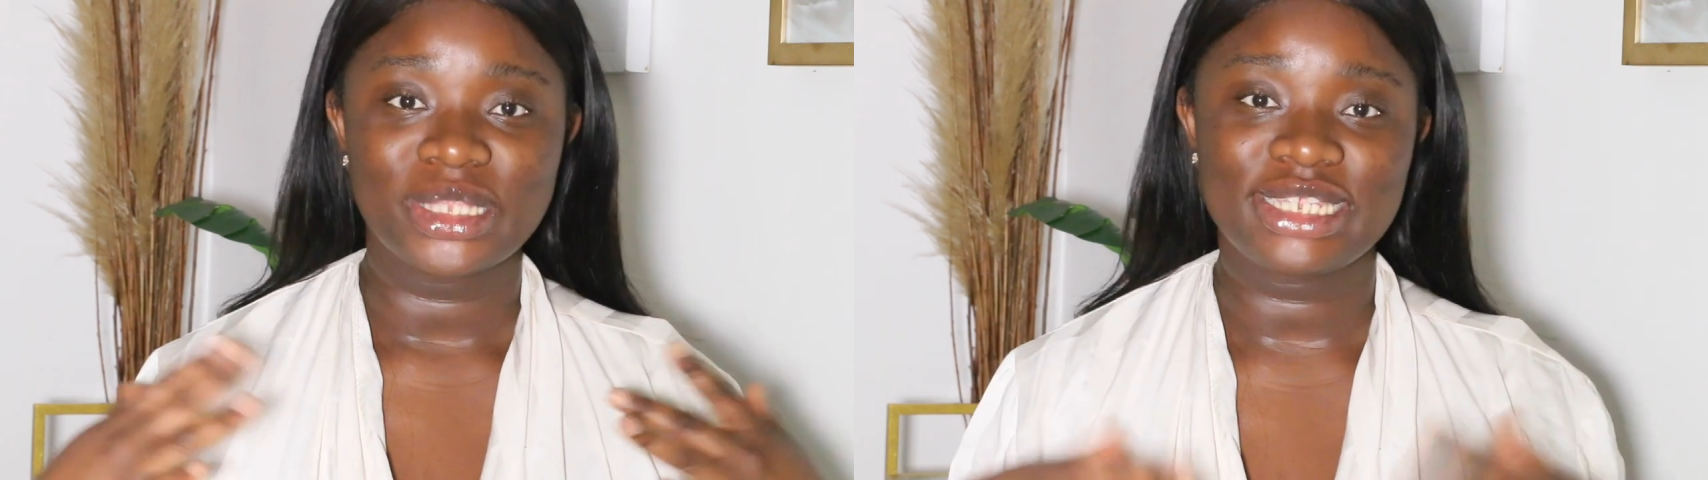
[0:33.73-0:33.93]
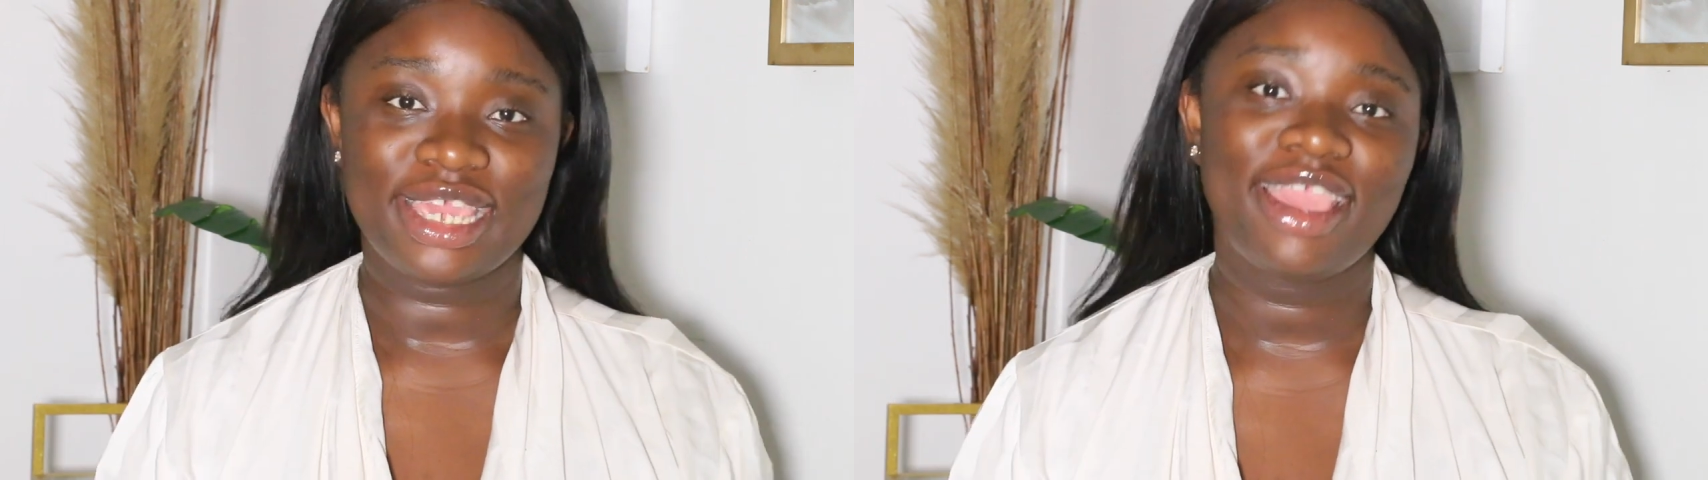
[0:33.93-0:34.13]

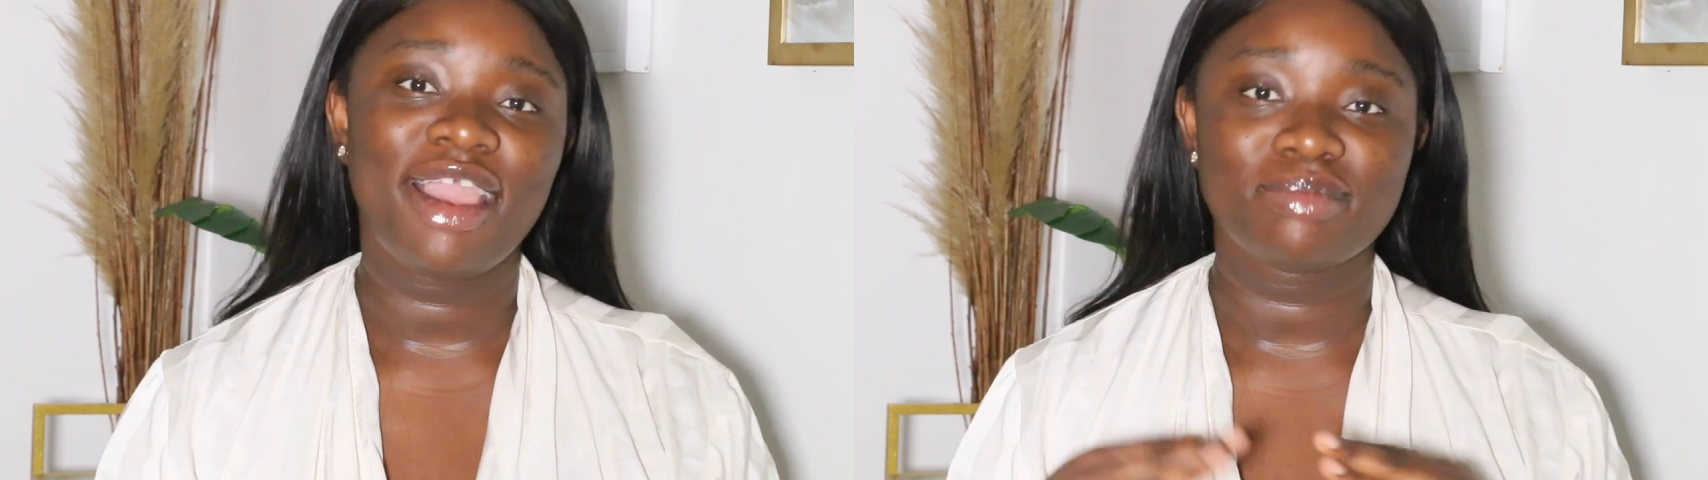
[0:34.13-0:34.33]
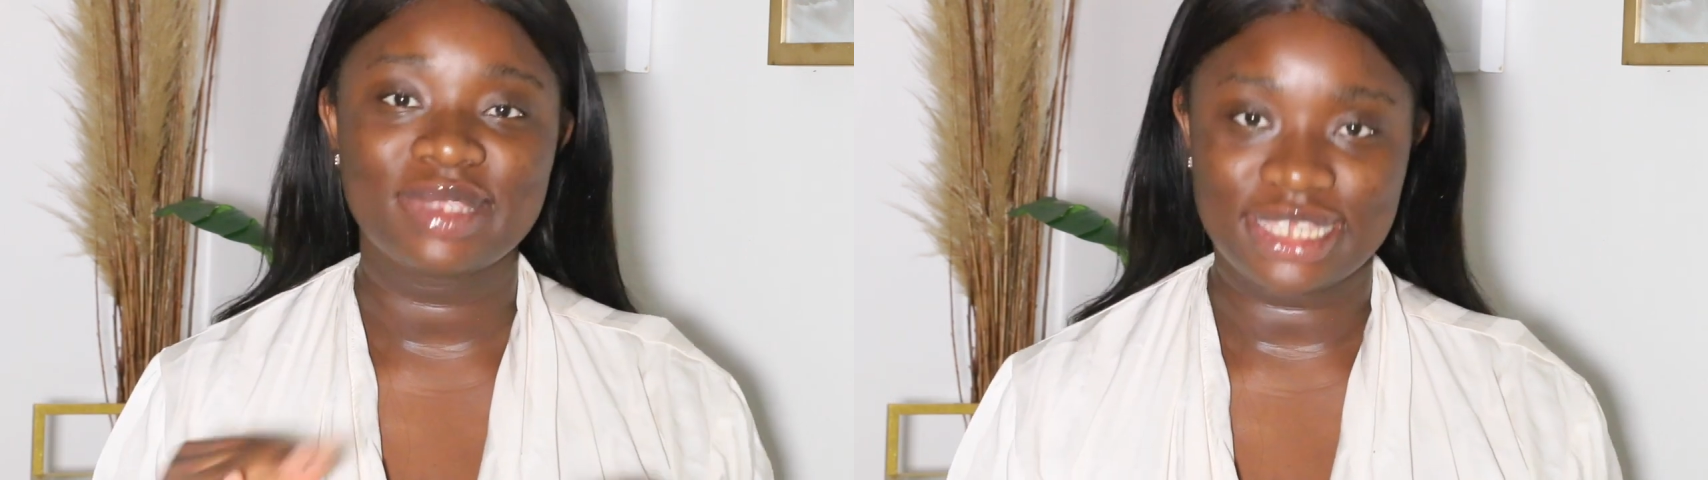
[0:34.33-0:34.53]
today
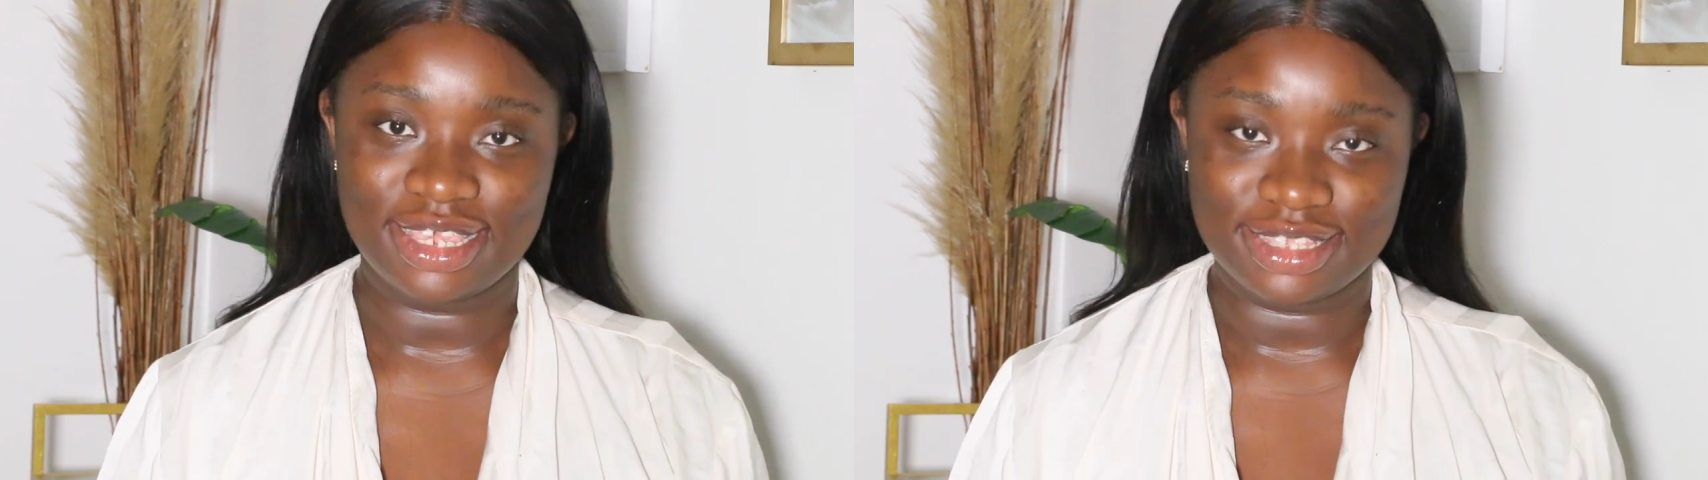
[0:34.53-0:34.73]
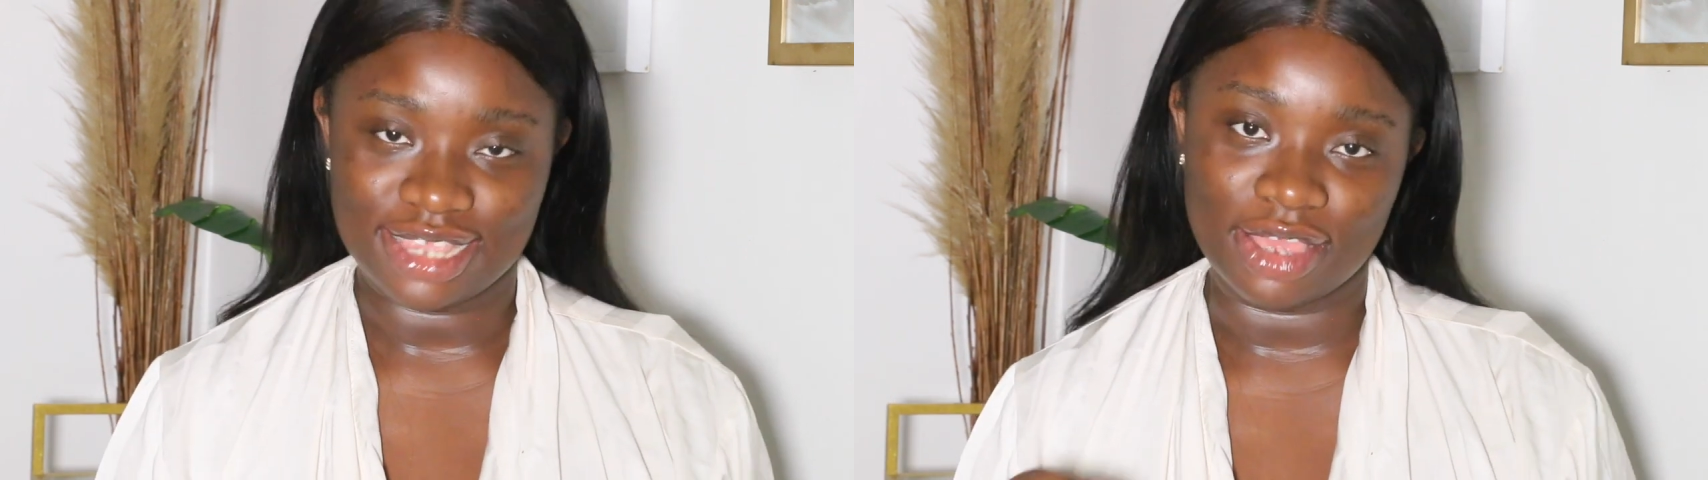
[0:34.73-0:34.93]
I'm
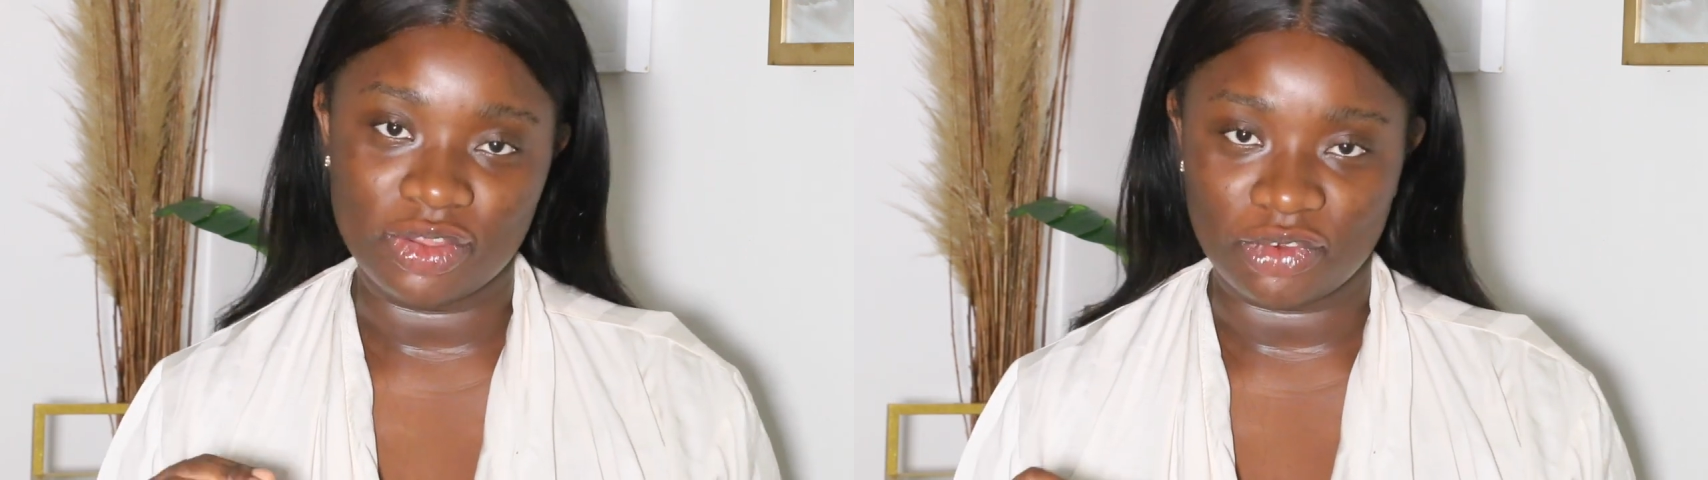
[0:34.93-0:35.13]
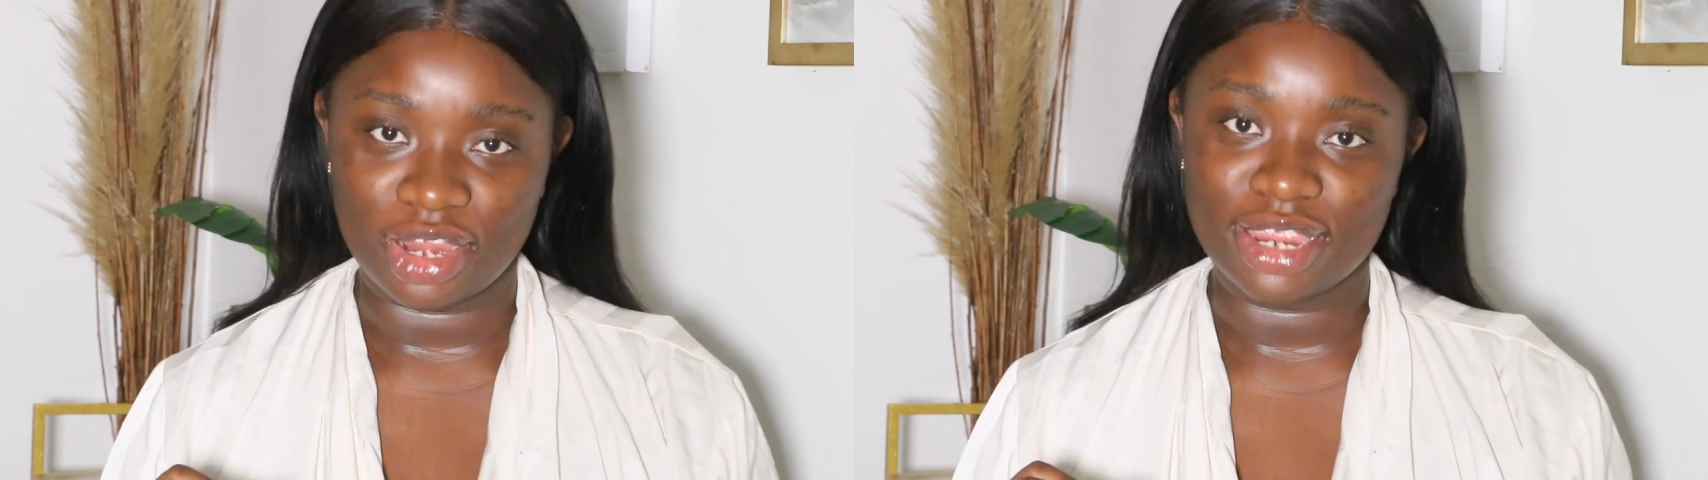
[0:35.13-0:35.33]
sitting
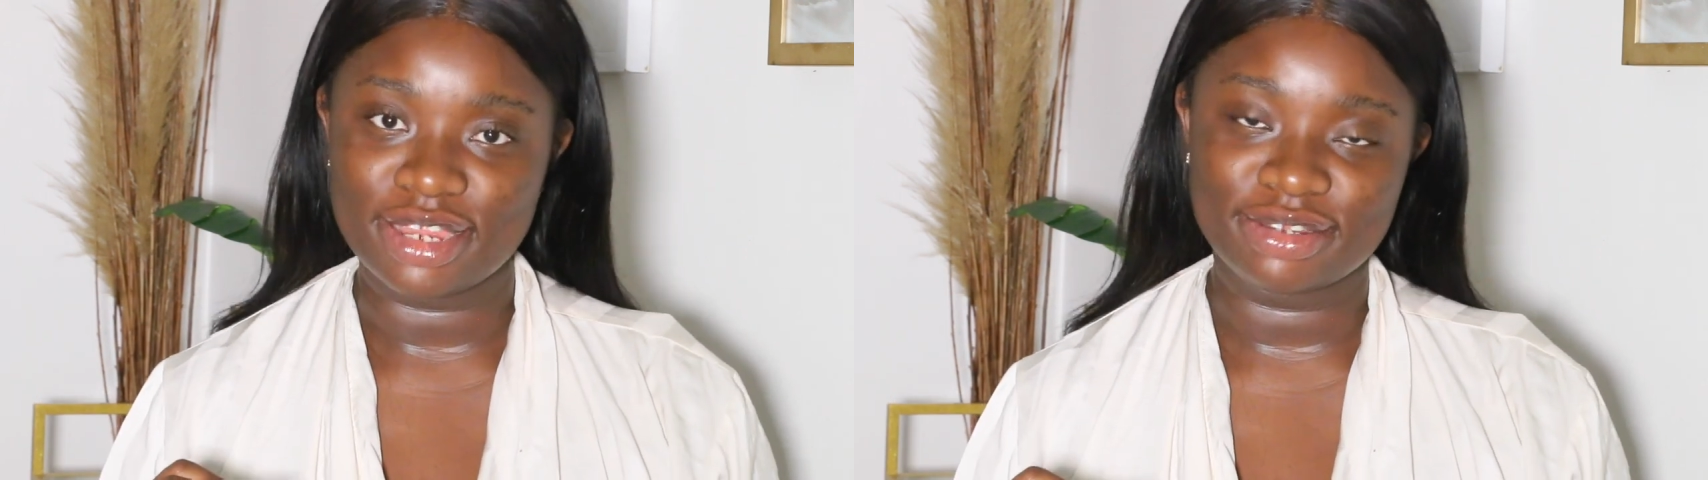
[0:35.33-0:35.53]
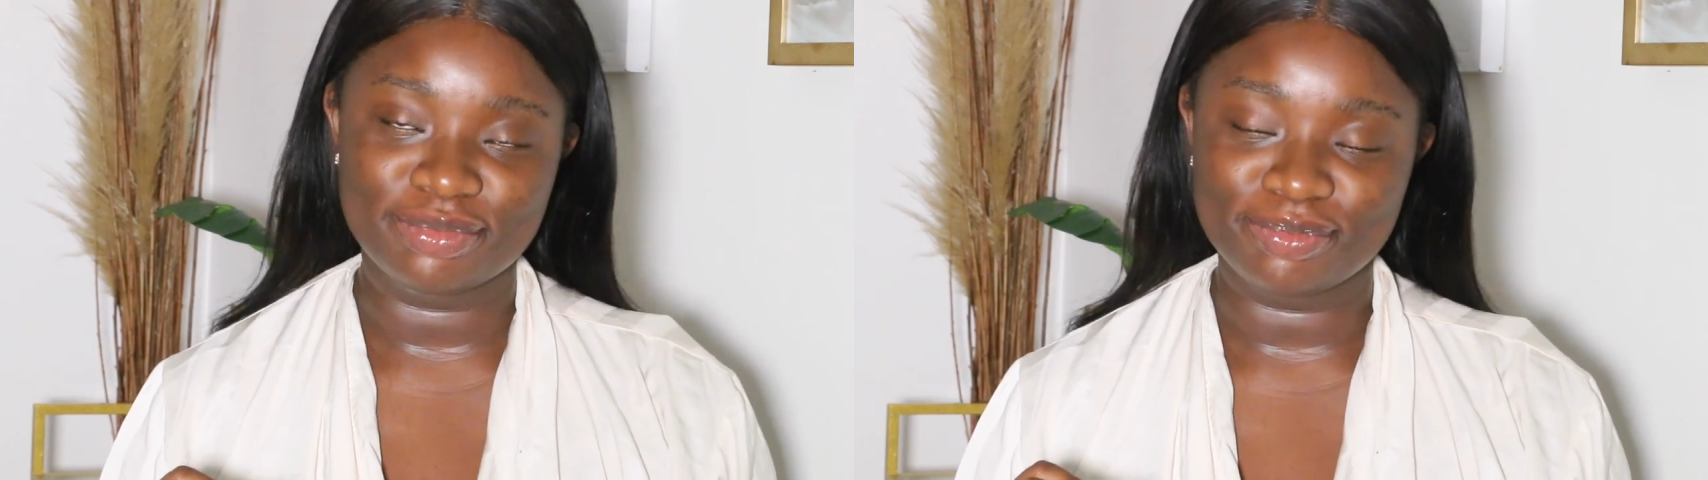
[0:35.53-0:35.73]
down, alright?